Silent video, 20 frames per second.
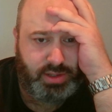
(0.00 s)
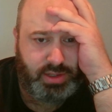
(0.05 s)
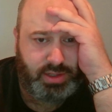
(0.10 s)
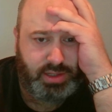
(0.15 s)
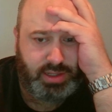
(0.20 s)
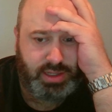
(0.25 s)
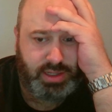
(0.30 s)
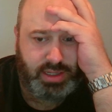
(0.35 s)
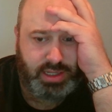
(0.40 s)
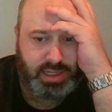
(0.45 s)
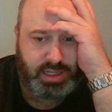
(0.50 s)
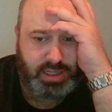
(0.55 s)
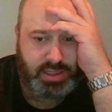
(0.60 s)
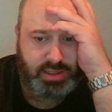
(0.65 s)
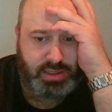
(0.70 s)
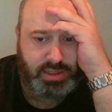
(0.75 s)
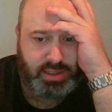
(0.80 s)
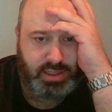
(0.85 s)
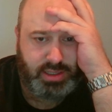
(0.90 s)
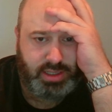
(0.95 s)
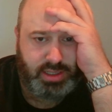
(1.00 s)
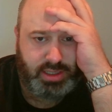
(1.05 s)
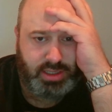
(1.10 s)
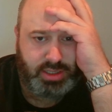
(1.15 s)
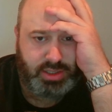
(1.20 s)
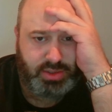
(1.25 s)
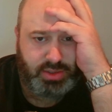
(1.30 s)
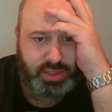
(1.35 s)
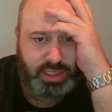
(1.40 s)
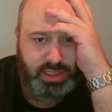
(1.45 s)
Yeah.
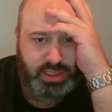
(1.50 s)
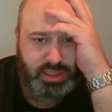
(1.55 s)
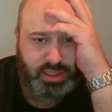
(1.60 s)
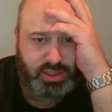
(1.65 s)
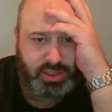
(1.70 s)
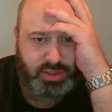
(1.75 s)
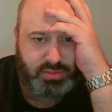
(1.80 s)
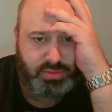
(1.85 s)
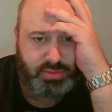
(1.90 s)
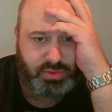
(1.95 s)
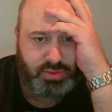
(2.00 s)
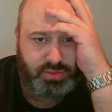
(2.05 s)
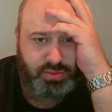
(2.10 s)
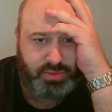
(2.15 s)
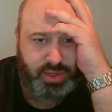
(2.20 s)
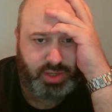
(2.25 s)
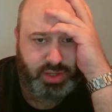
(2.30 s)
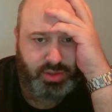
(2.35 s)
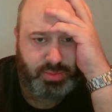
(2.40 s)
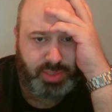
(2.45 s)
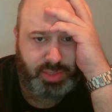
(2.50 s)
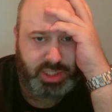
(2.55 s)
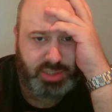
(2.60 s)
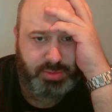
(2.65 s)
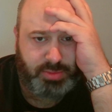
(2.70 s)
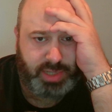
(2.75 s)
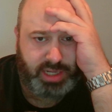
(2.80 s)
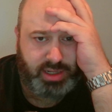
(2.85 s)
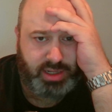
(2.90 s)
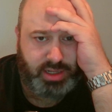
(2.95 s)
So that's not the move. No, the
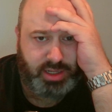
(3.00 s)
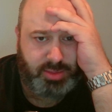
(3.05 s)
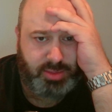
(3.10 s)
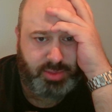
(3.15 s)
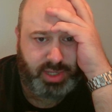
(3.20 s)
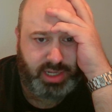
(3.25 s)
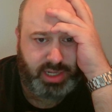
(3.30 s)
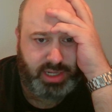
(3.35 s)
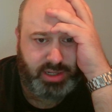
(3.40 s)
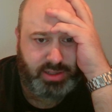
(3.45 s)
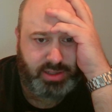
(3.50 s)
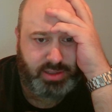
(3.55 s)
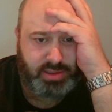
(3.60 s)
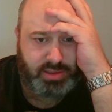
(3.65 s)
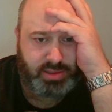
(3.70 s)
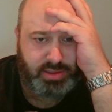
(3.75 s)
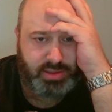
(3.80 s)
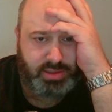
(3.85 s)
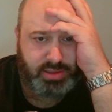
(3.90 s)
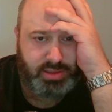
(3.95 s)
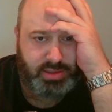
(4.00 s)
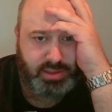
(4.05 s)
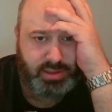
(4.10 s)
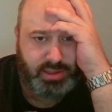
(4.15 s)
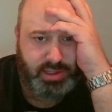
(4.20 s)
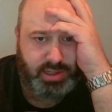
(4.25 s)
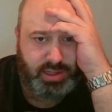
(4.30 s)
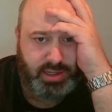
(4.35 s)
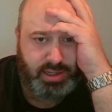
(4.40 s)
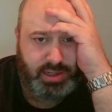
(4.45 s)
bishop ended up here.
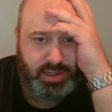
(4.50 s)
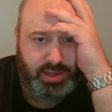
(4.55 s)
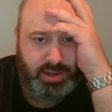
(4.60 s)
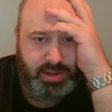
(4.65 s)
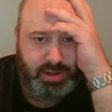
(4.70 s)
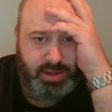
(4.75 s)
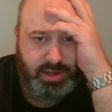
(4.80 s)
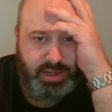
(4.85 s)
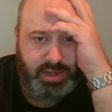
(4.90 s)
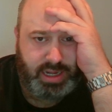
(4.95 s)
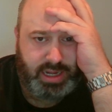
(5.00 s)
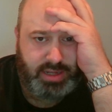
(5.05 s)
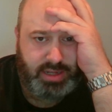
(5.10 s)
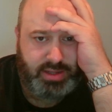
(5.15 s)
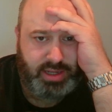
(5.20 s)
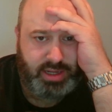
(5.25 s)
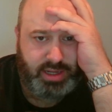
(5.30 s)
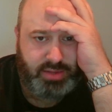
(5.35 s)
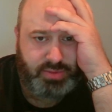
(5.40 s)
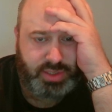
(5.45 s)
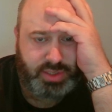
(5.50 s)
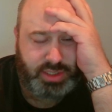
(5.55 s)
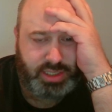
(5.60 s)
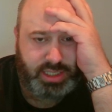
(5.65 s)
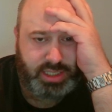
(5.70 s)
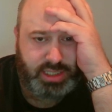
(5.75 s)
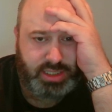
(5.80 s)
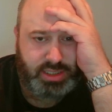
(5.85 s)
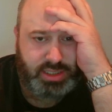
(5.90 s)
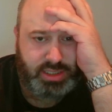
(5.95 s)
Yeah, I think it was
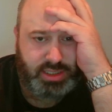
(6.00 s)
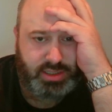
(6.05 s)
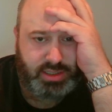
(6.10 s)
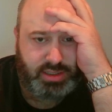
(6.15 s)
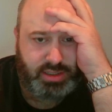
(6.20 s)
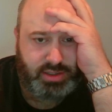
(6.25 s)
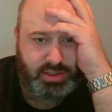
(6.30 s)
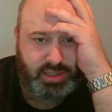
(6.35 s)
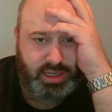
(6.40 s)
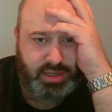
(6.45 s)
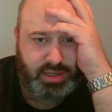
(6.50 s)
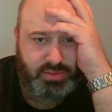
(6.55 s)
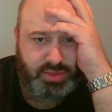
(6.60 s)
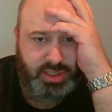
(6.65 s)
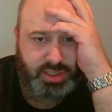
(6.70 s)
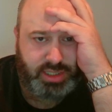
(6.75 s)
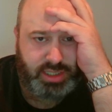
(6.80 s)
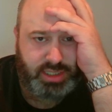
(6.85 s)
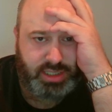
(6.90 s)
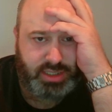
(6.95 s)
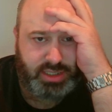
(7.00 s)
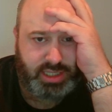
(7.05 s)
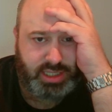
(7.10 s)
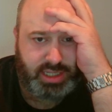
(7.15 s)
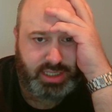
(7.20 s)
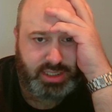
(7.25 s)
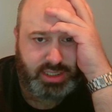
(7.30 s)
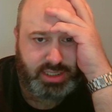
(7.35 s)
this. I think it was this. Takes,